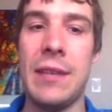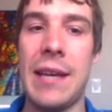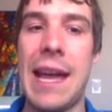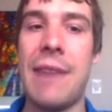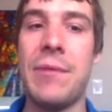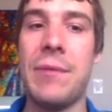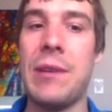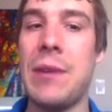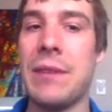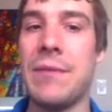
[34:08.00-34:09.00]
half the
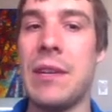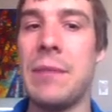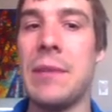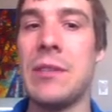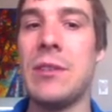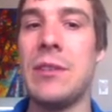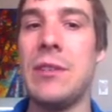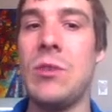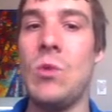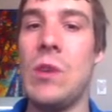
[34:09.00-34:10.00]
radioactive carbon has turned
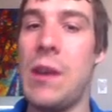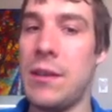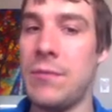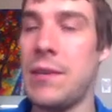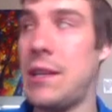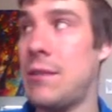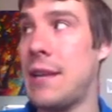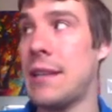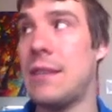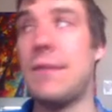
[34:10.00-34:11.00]
into not
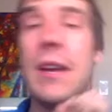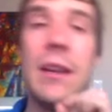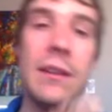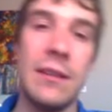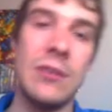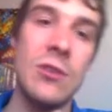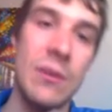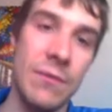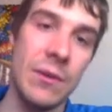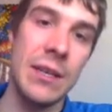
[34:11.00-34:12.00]
radioactive
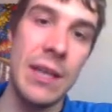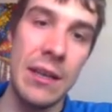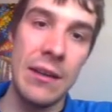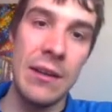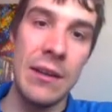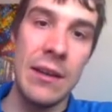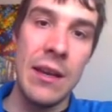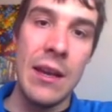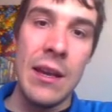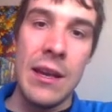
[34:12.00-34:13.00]
nitrogen-14.
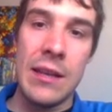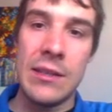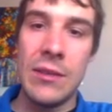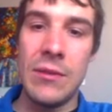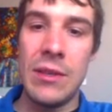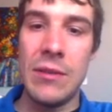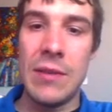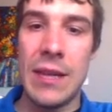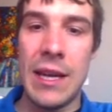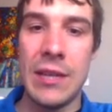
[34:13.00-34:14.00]
And so you
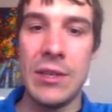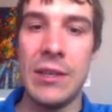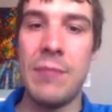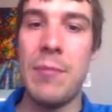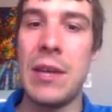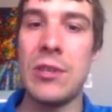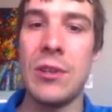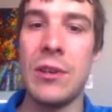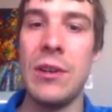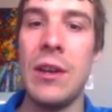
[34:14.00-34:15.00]
can actually
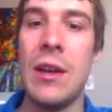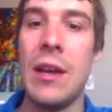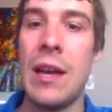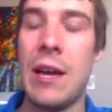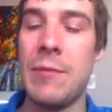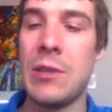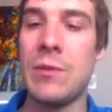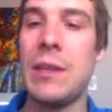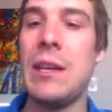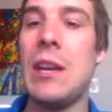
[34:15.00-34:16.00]
measure how much
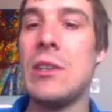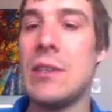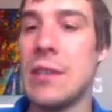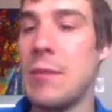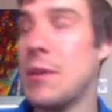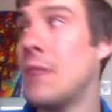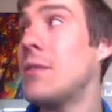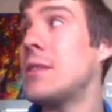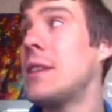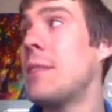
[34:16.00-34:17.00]
radiation is coming off
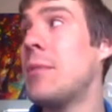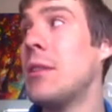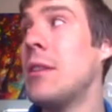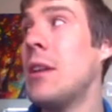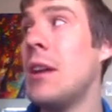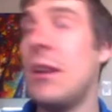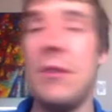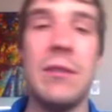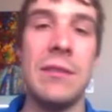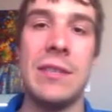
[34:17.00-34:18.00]
the sample.
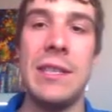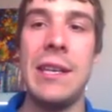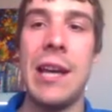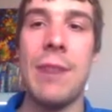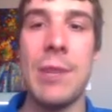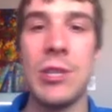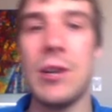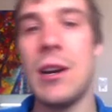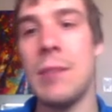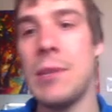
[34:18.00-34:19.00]
You can see how much
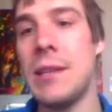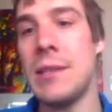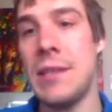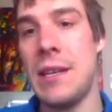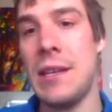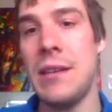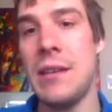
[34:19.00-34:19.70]
carbon is in it,